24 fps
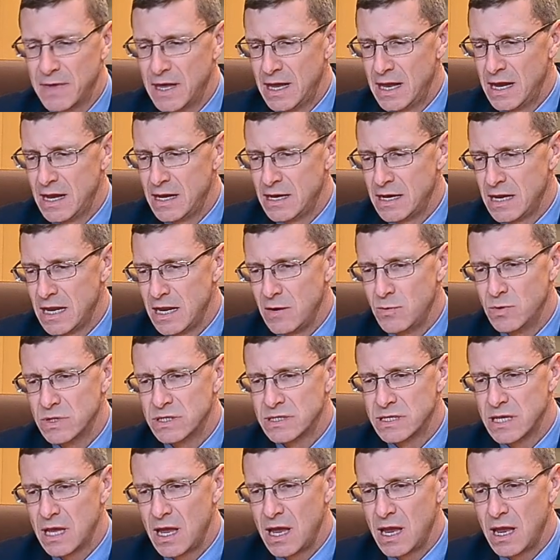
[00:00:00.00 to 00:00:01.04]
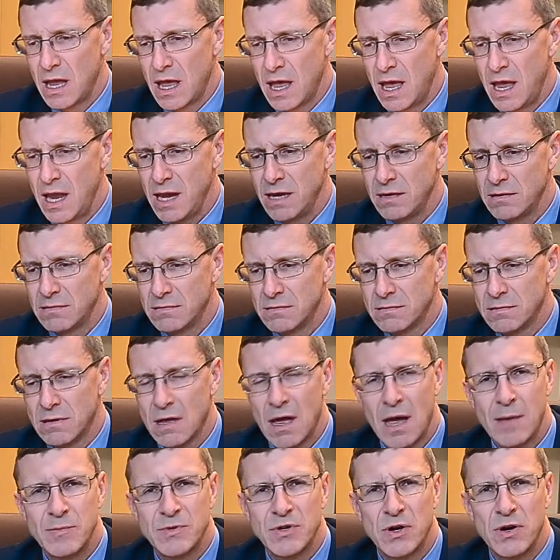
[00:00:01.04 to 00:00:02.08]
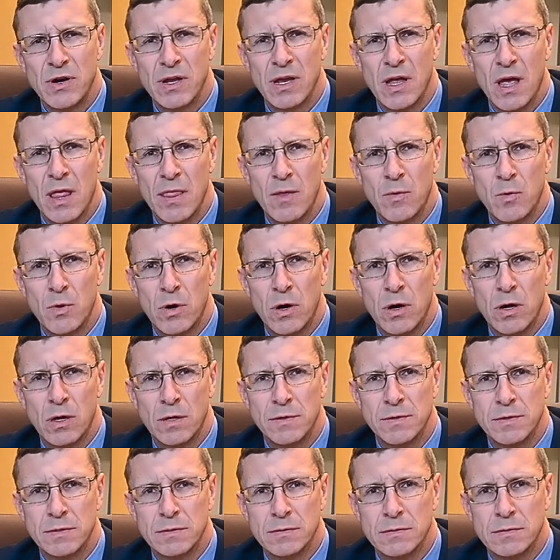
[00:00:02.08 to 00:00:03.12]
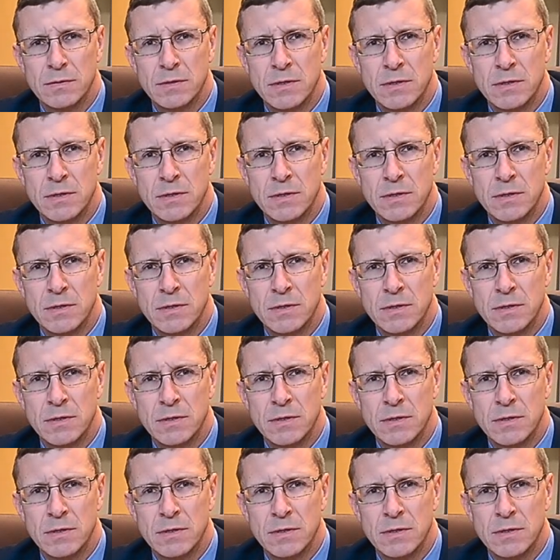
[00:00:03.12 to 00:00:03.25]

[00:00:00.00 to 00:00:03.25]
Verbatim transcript: and he would say, Hey, I'm turning on the world.